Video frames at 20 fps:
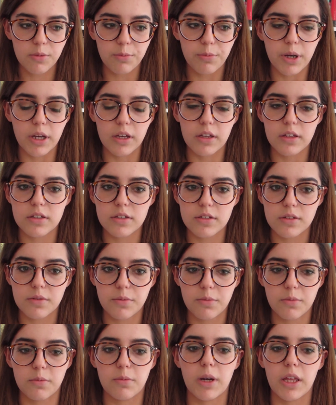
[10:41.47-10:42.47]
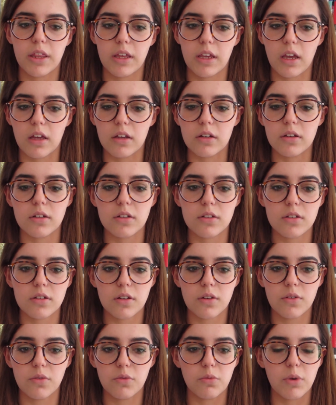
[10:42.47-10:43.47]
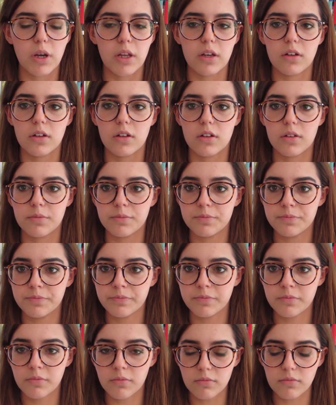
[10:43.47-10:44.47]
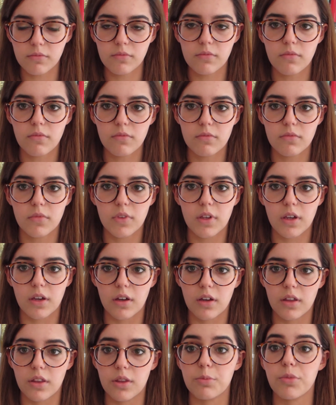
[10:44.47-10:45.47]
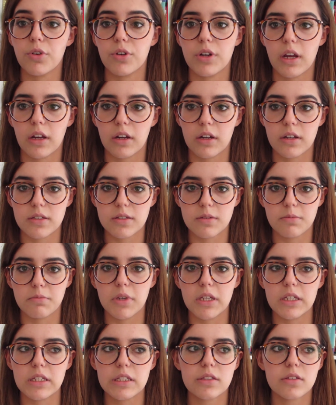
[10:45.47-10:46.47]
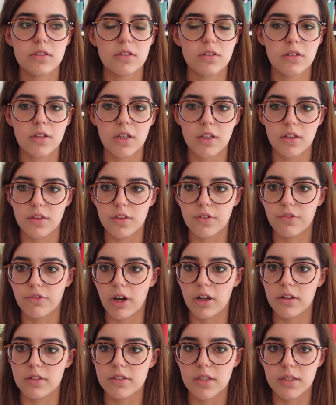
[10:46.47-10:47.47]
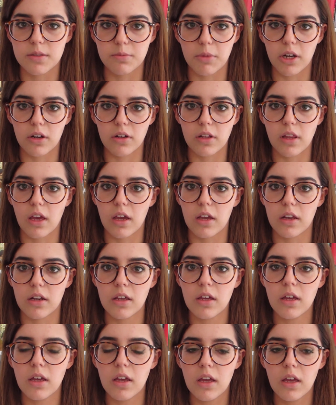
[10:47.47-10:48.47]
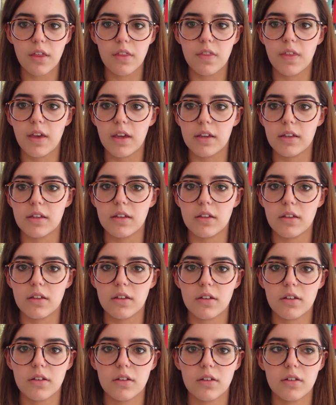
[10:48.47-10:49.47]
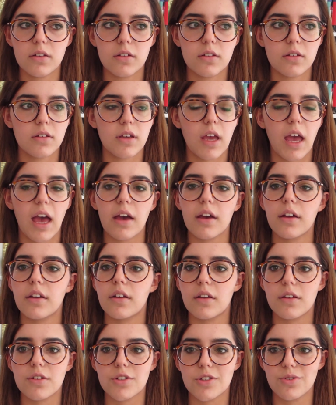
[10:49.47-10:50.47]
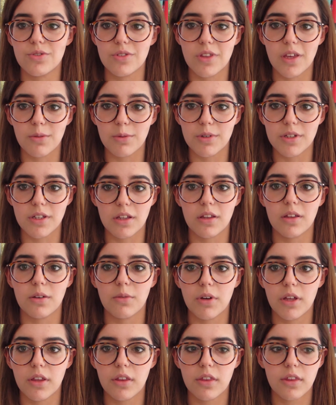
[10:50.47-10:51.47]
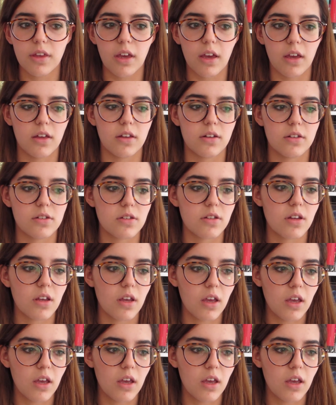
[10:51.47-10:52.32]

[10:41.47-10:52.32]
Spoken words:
but by the end, when the protagonist meets the friends he's made online, they had issues they were dealing with, and